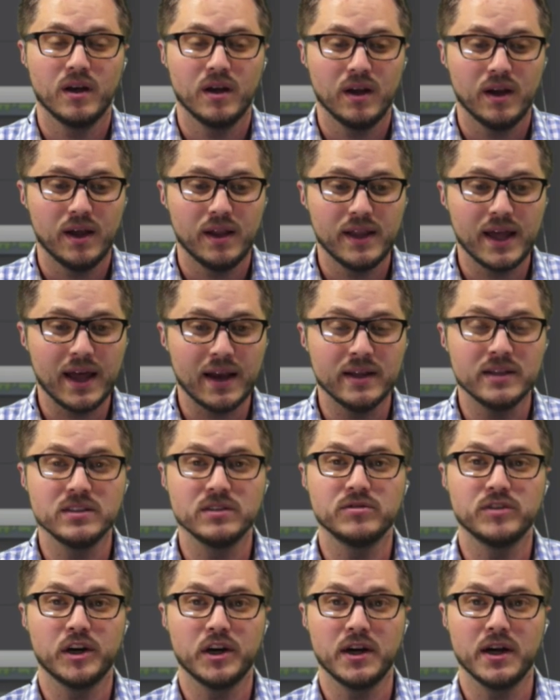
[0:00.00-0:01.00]
And that is a
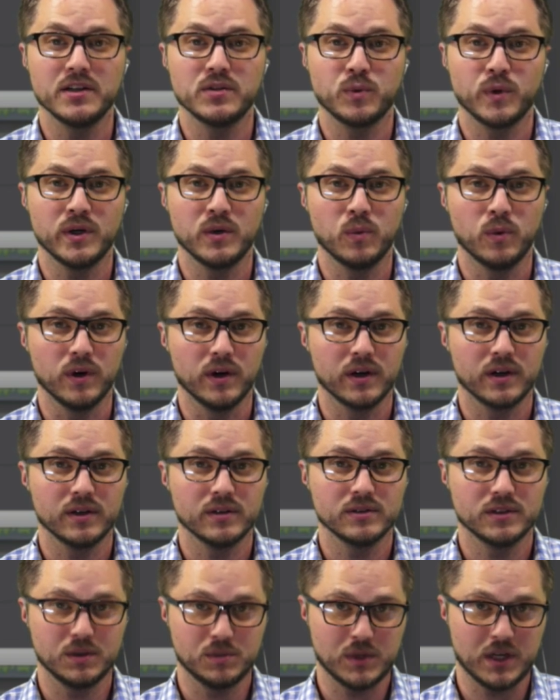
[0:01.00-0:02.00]
very nice way to work
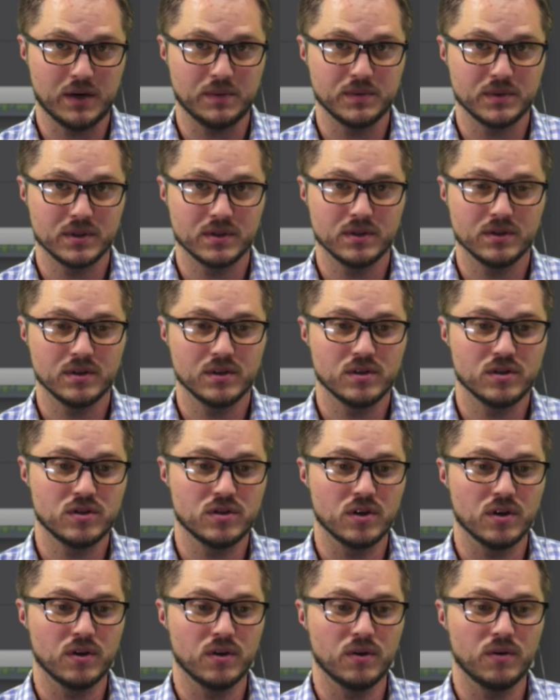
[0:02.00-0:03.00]
sometimes.
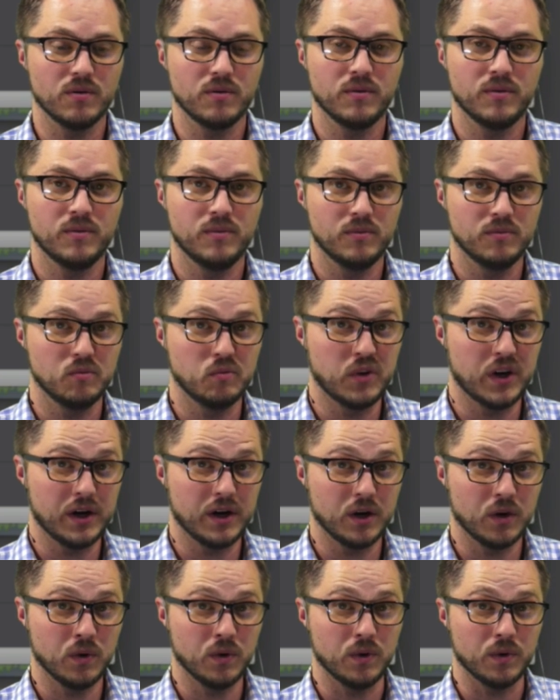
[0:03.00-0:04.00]
So
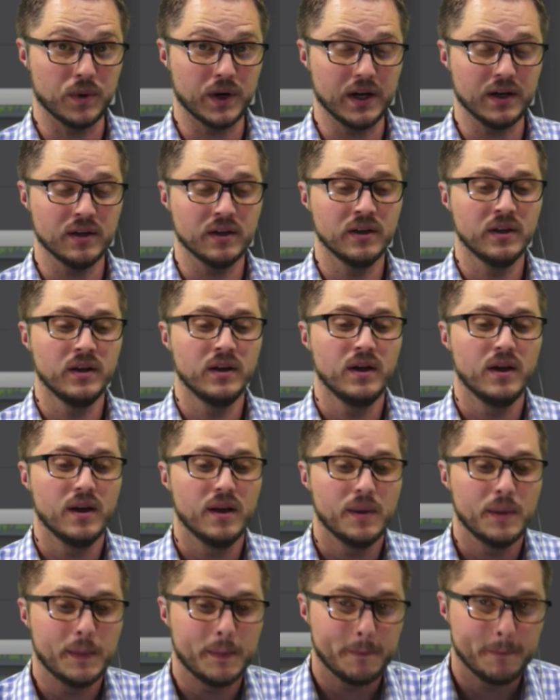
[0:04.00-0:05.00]
very cool, right?
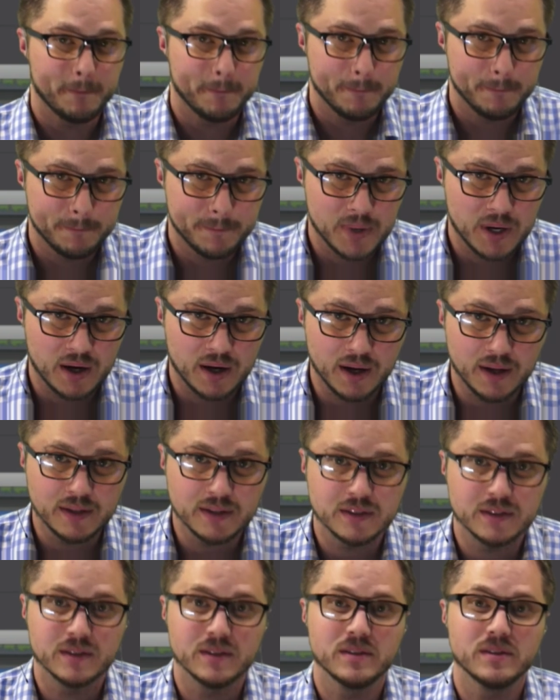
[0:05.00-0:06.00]

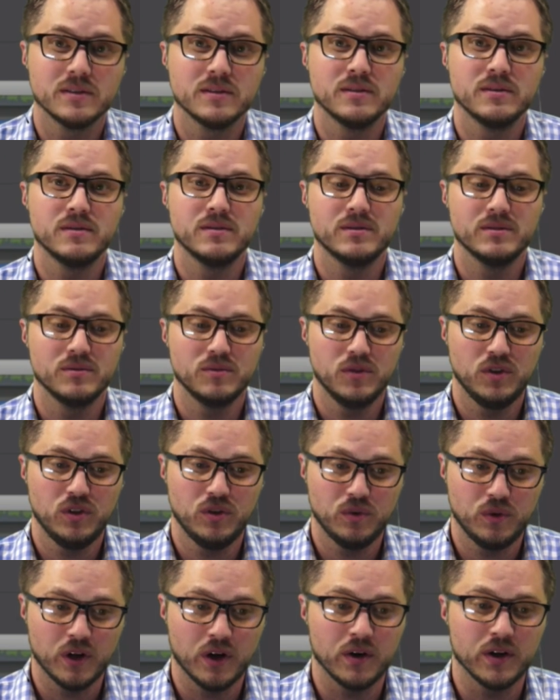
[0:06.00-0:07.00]
But
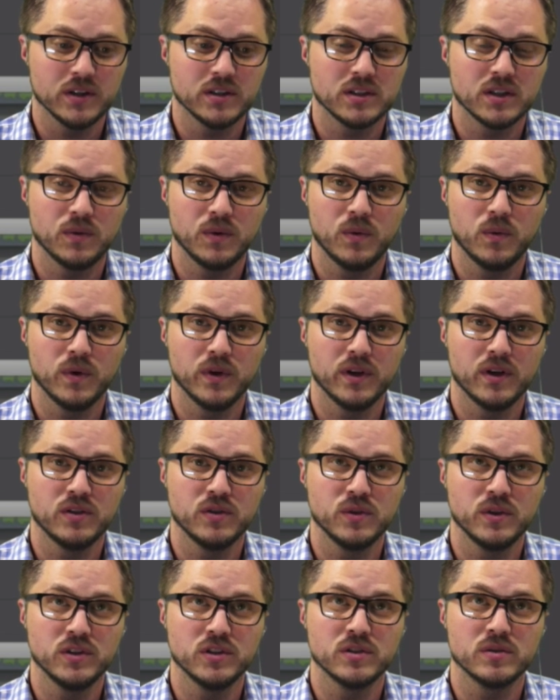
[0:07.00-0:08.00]
you notice that we really are
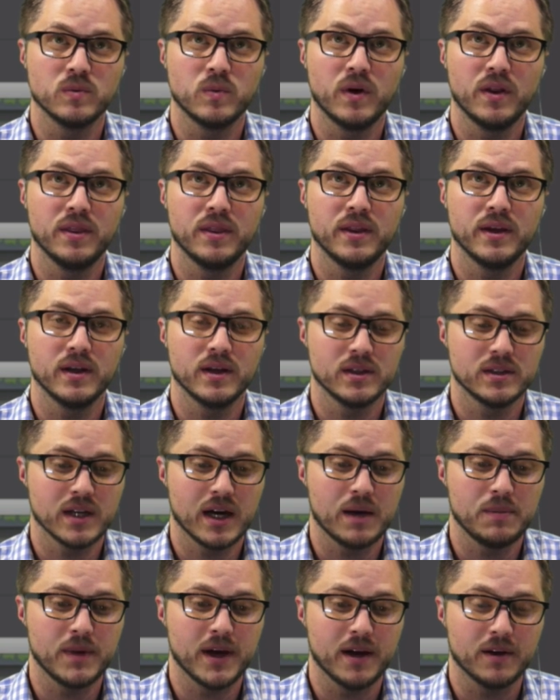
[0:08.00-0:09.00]
doing just one thing at a
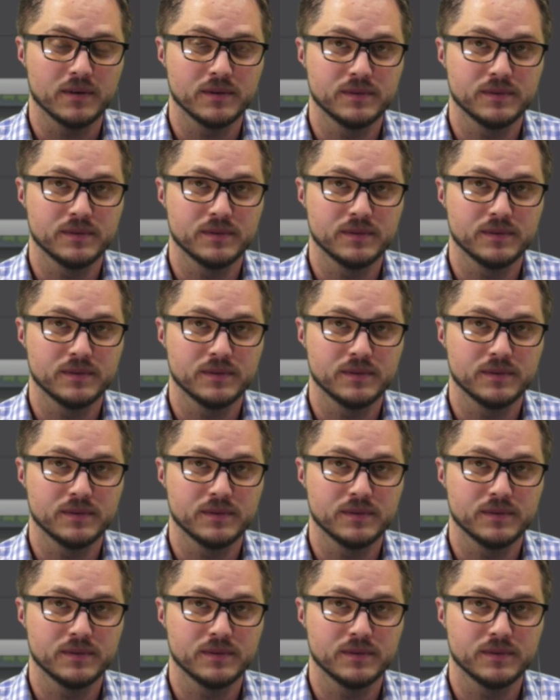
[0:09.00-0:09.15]
time now.